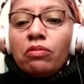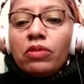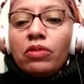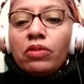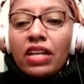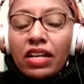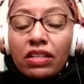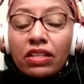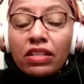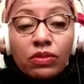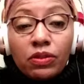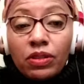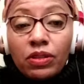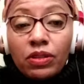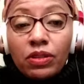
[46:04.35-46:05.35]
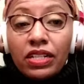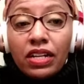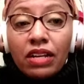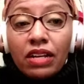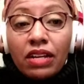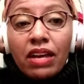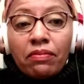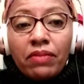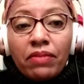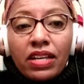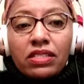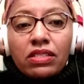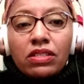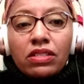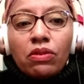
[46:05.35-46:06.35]
Because we were cleaning up that
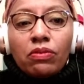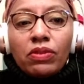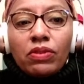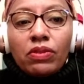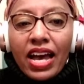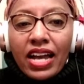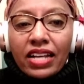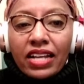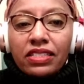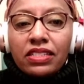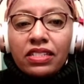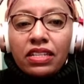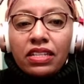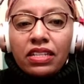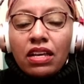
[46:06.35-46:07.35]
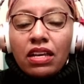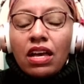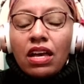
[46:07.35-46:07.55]
mess, we actually